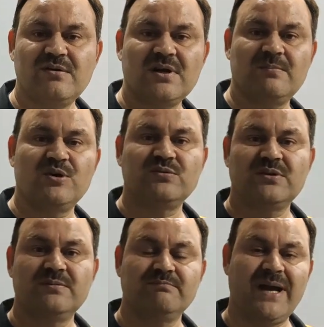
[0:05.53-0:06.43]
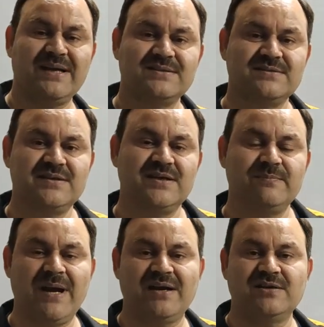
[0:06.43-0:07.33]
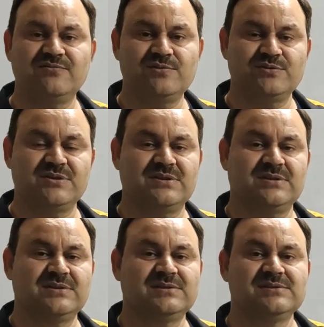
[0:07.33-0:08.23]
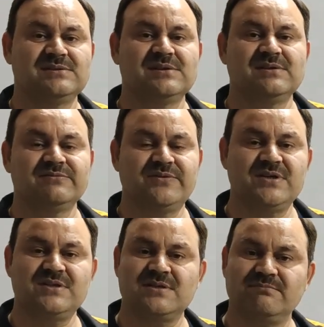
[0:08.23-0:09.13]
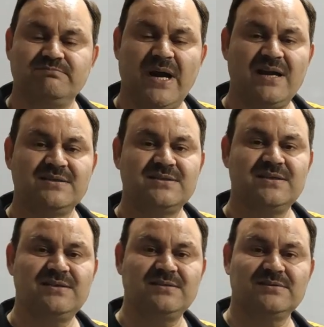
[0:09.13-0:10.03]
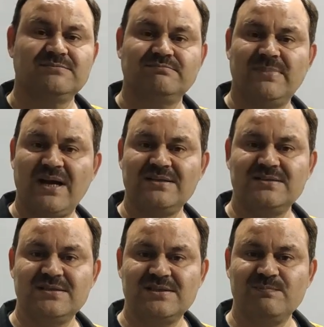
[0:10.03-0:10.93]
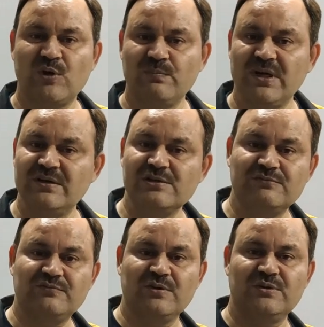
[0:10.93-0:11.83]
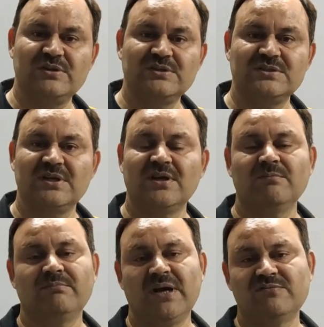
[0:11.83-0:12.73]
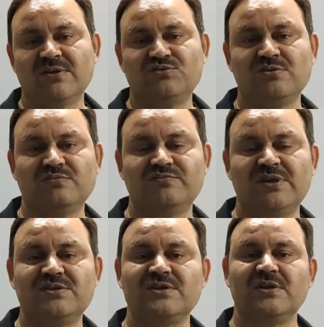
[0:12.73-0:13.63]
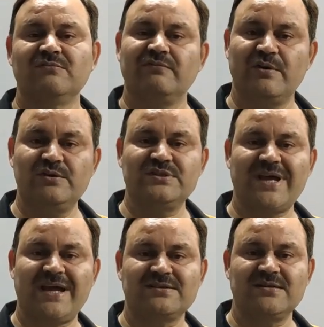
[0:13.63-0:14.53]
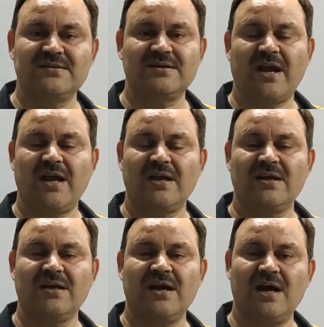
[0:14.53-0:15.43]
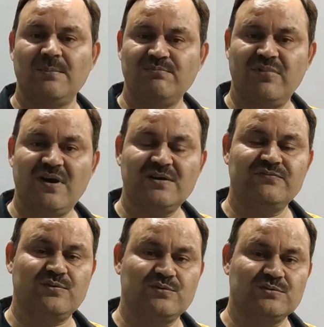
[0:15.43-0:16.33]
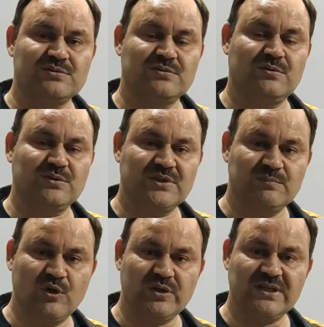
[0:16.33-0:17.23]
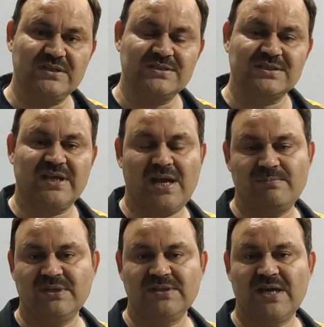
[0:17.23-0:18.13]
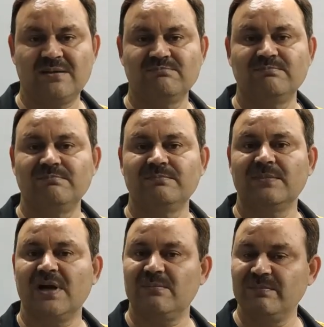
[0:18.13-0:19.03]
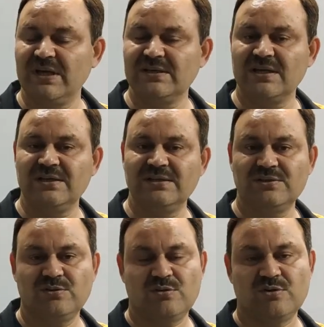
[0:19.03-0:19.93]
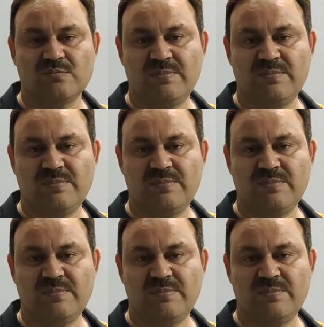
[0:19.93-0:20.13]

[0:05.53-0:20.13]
talk about buoyancy and buoyant force. First, buoyancy. Buoyancy is the property of fluids by virtue of which fluids exert an upward force on the bodies, keeping them completely or